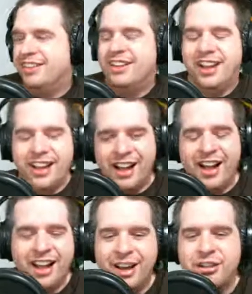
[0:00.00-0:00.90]

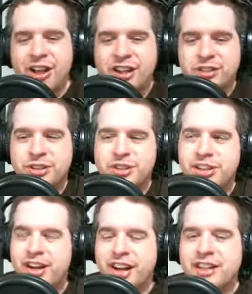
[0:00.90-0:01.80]
of long story
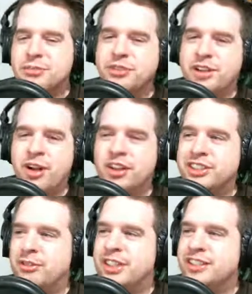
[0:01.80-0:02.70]
short, I was moving all the shit
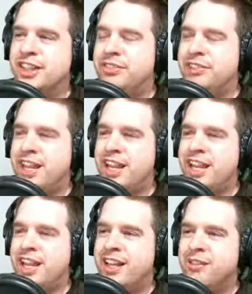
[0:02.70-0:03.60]
on myself,
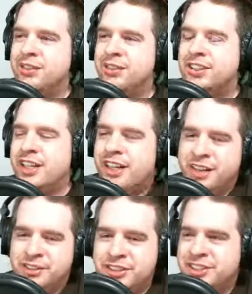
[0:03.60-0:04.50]
and I was
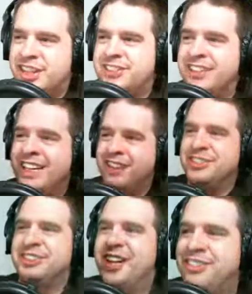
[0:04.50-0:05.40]
just tossing
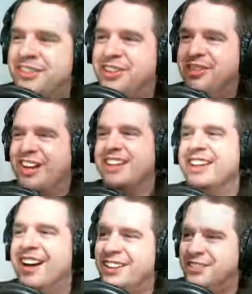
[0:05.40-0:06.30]
couches off of the railing
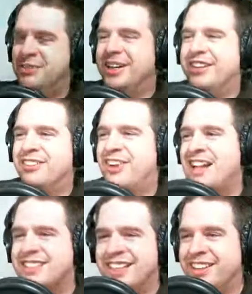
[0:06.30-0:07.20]
onto a big
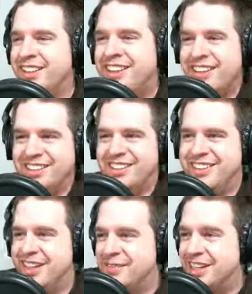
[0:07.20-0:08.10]
grass thing and then taking to the
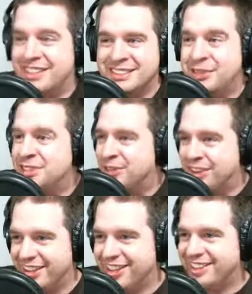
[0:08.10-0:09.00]
dump because it wasn't
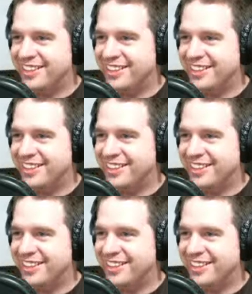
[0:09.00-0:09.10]
worth it.